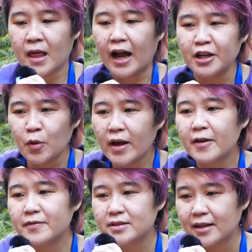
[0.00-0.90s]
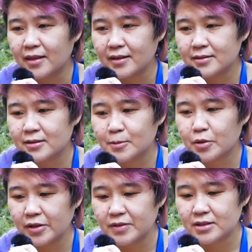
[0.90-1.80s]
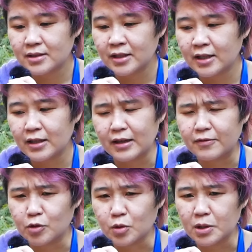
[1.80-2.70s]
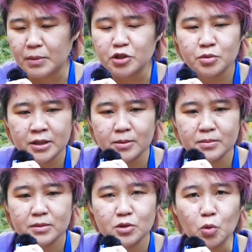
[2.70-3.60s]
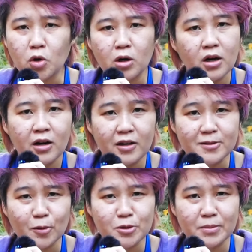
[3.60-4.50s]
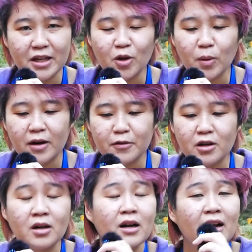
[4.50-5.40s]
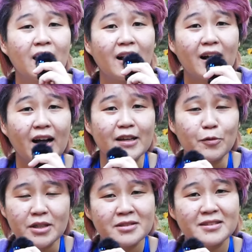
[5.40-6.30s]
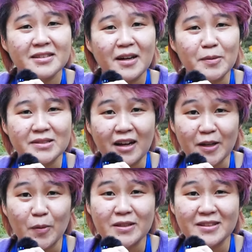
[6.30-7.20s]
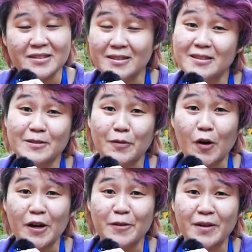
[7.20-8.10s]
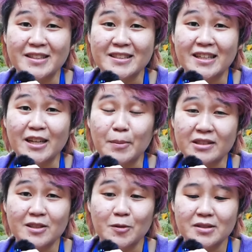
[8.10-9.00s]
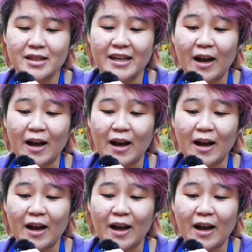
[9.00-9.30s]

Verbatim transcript: I know I have said this previously if you were in my streams or on social media or whatever. I originally said I was not going to the City Safari event in Mexico City.